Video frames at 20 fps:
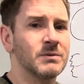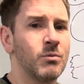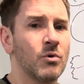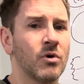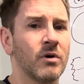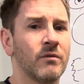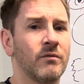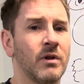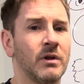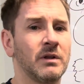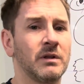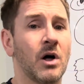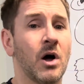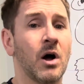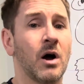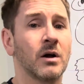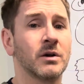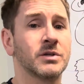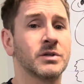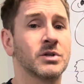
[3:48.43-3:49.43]
more of a
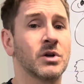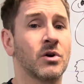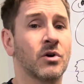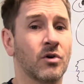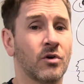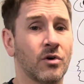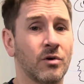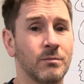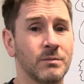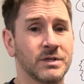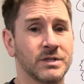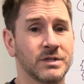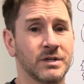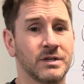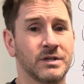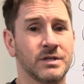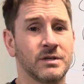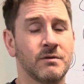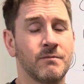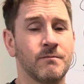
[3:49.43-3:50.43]
long-term
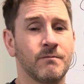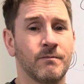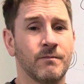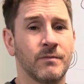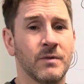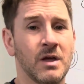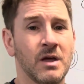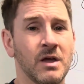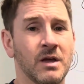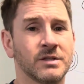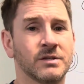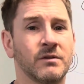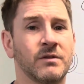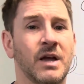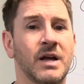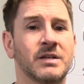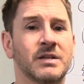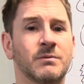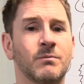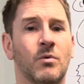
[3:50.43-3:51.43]
system. So
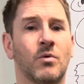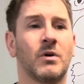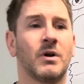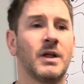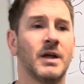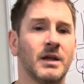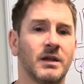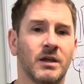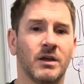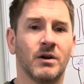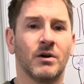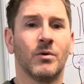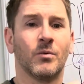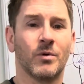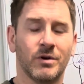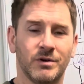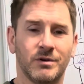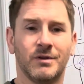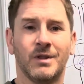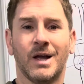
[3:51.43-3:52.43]
that's more like,
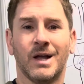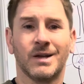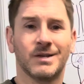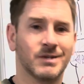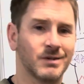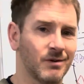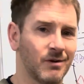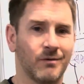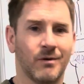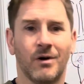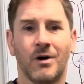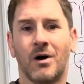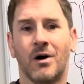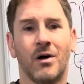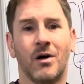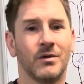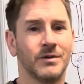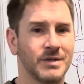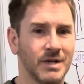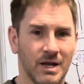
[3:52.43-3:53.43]
that's
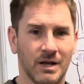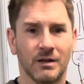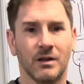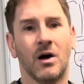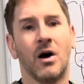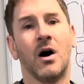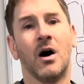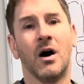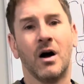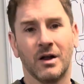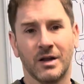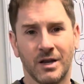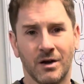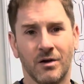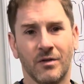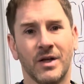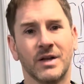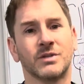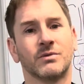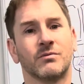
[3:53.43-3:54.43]
all day long,
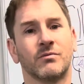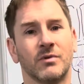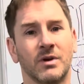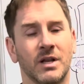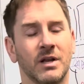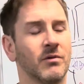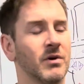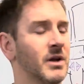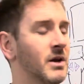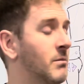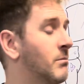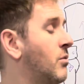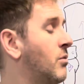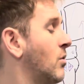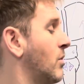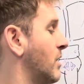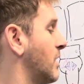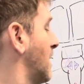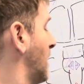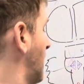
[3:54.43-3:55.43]
that's really, really important.